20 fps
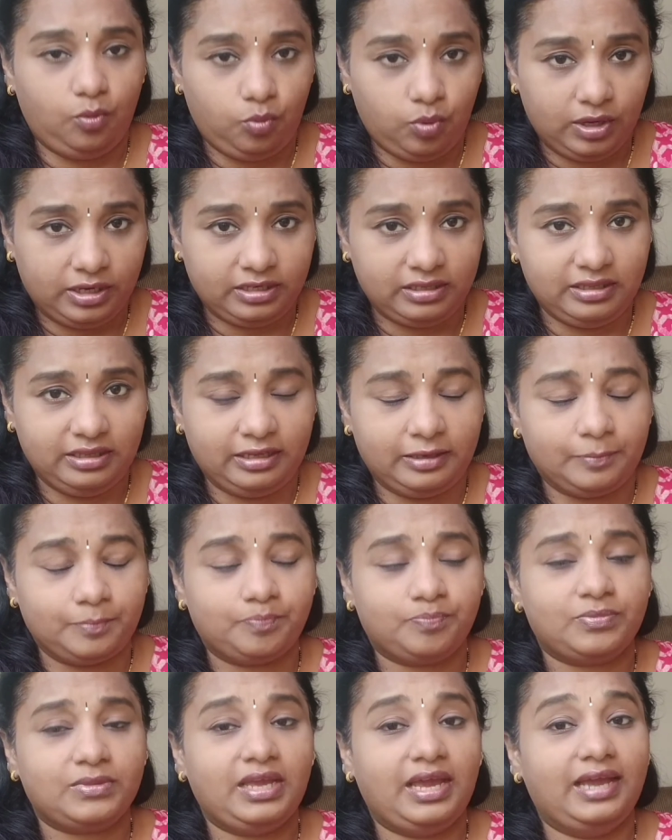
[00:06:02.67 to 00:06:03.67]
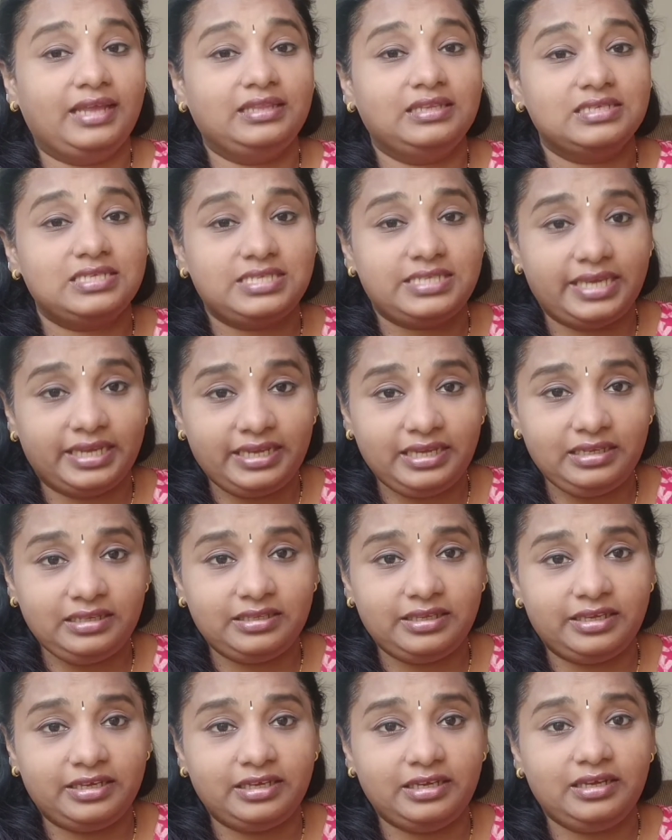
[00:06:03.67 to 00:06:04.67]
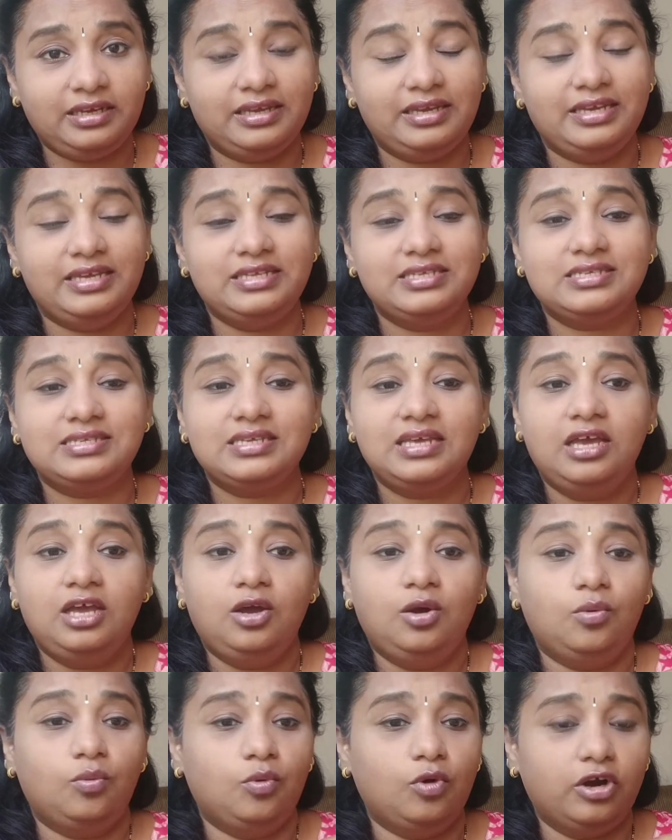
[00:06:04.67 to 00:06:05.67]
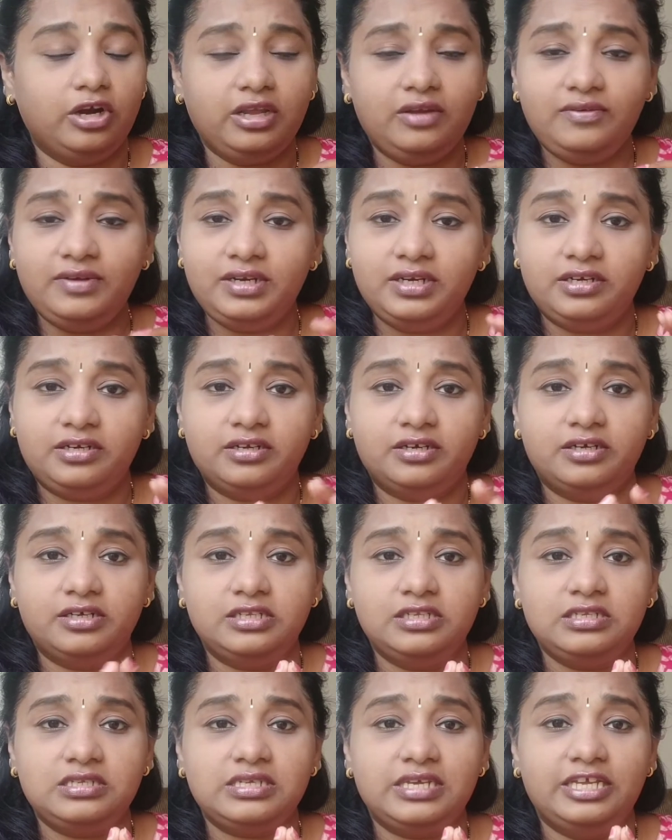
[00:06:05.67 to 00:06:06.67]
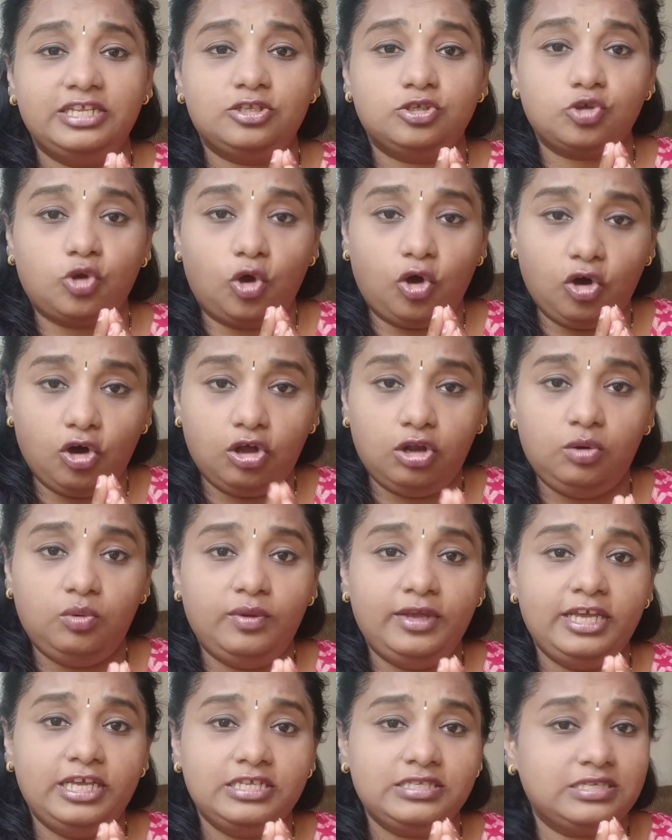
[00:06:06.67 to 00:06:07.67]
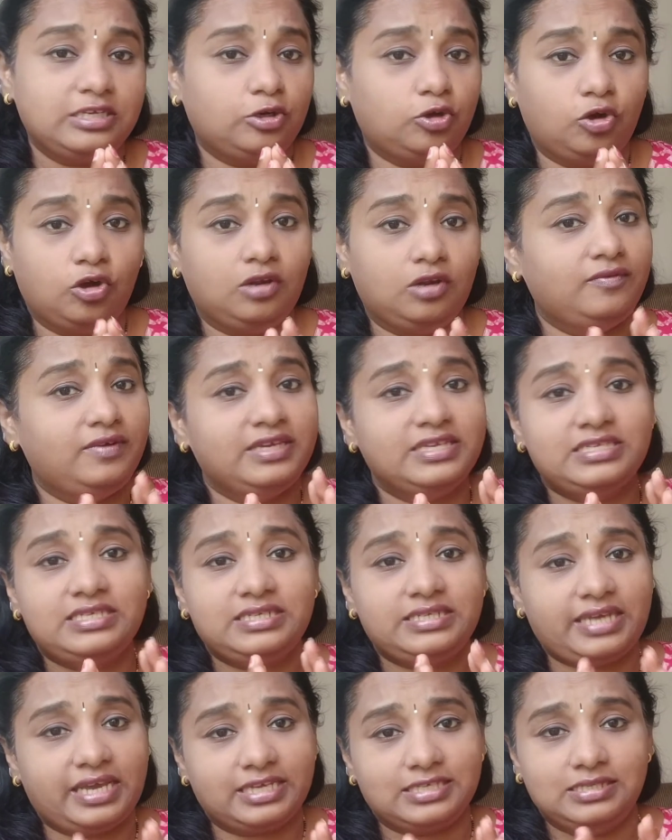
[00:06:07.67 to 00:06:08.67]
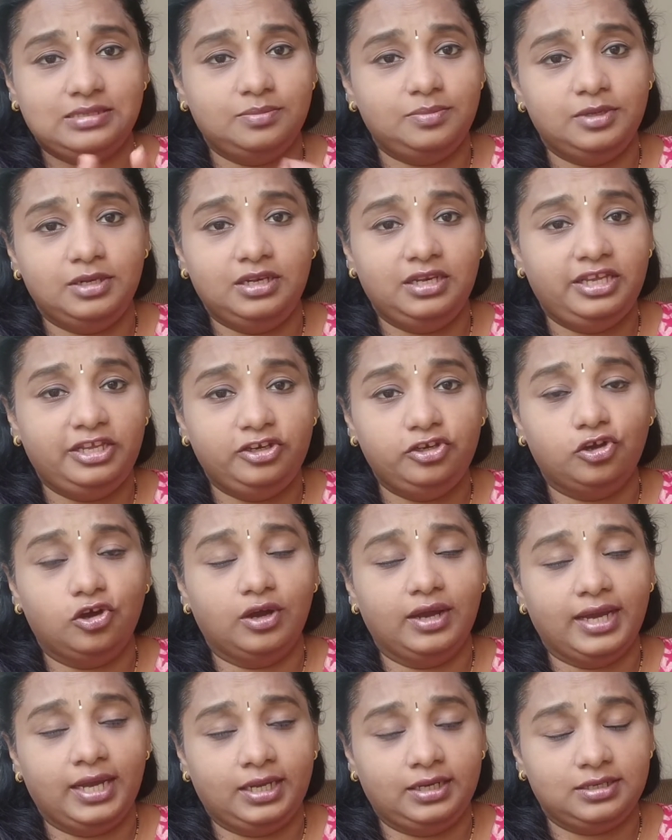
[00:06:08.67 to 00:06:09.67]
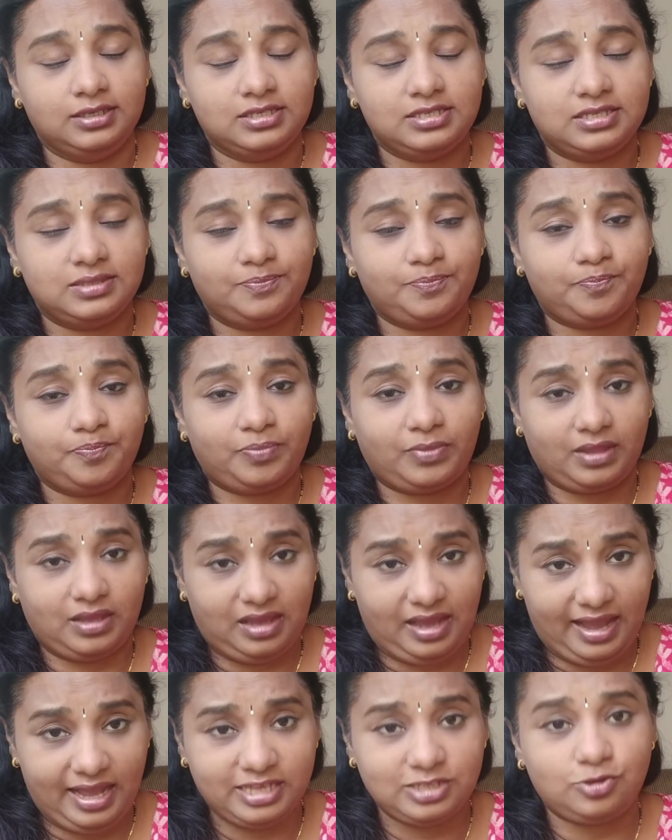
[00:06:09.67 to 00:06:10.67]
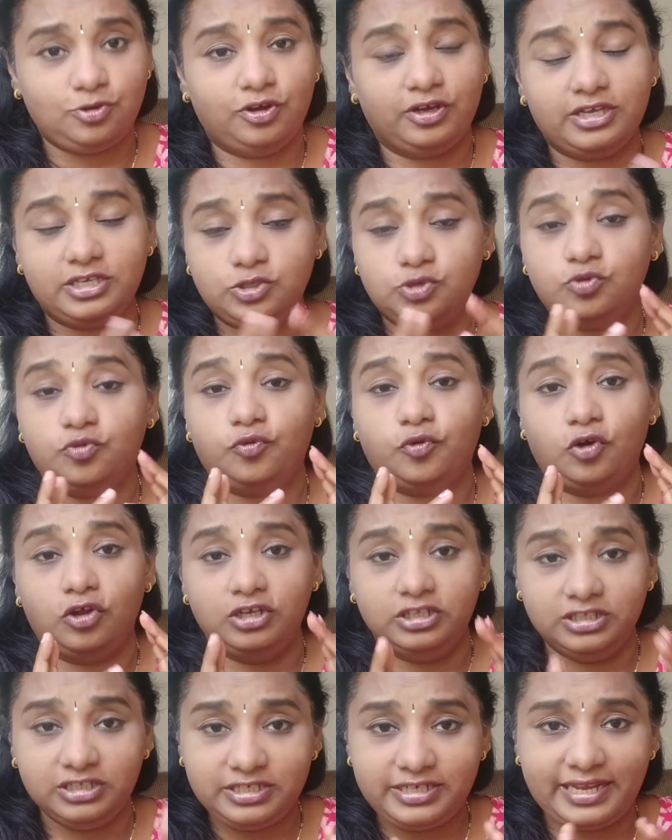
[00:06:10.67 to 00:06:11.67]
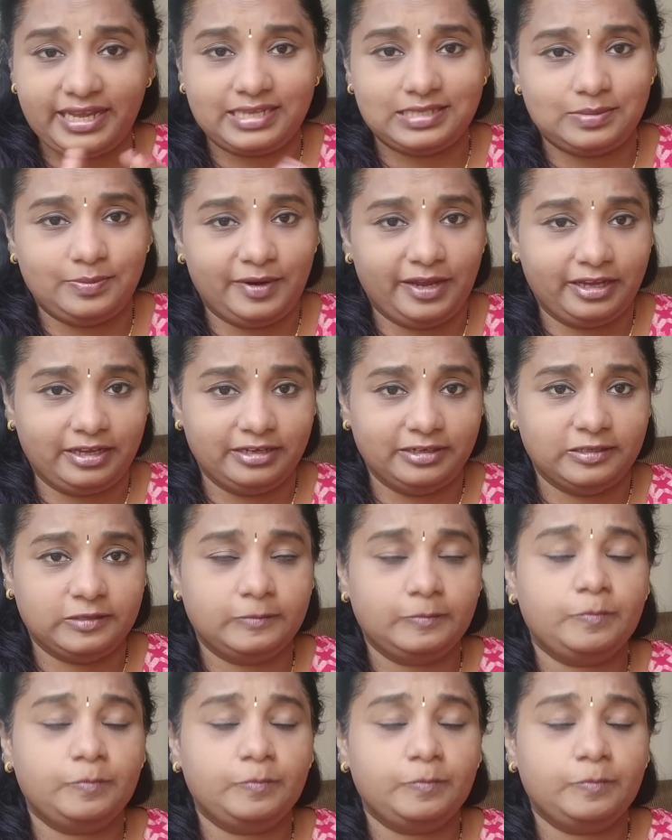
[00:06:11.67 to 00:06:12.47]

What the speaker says: One thing. And the second thing is, whatever returns, it's always and always taxable in your hands as long as you fall in the tax bracket.